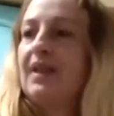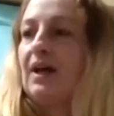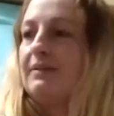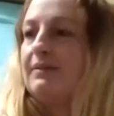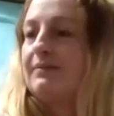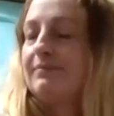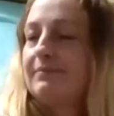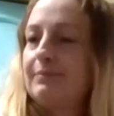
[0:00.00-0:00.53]

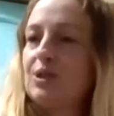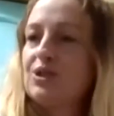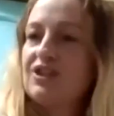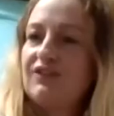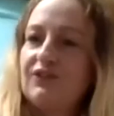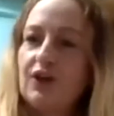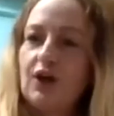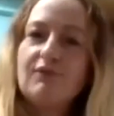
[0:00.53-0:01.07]
like,
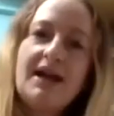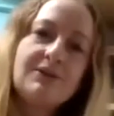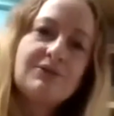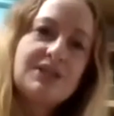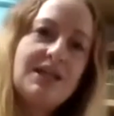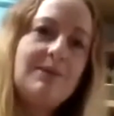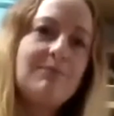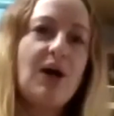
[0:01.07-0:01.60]
pussyfoot
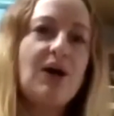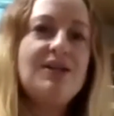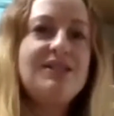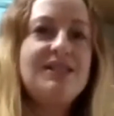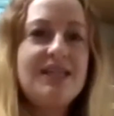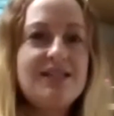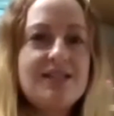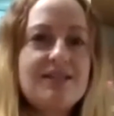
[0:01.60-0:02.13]
around it, but I
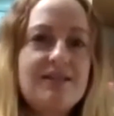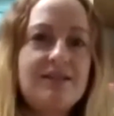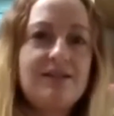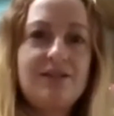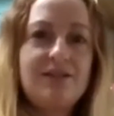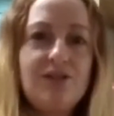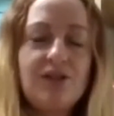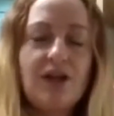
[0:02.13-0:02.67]
did,
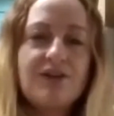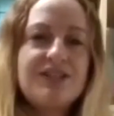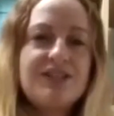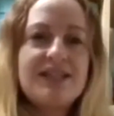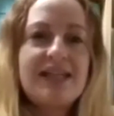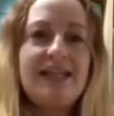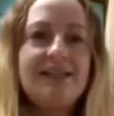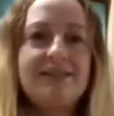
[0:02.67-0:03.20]
I
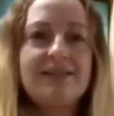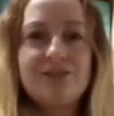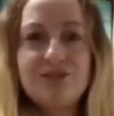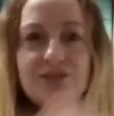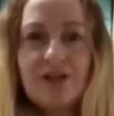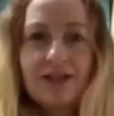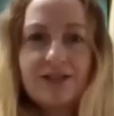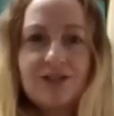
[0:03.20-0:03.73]
didn't either
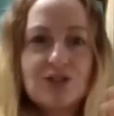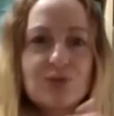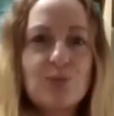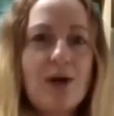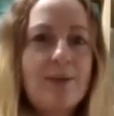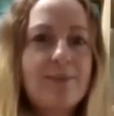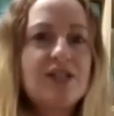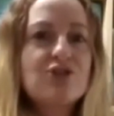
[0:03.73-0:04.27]
like just
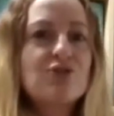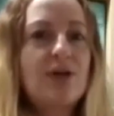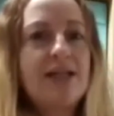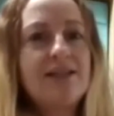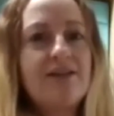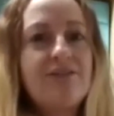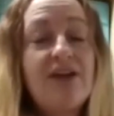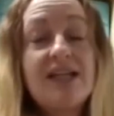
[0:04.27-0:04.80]
wham it straight
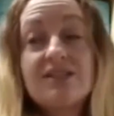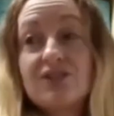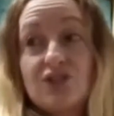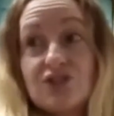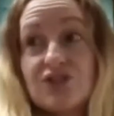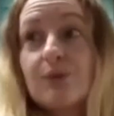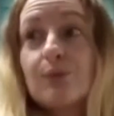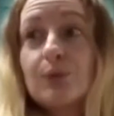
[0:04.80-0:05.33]
in their face. I
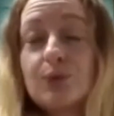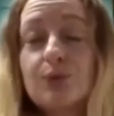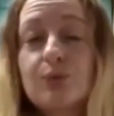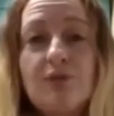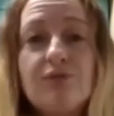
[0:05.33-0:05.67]
just said, well,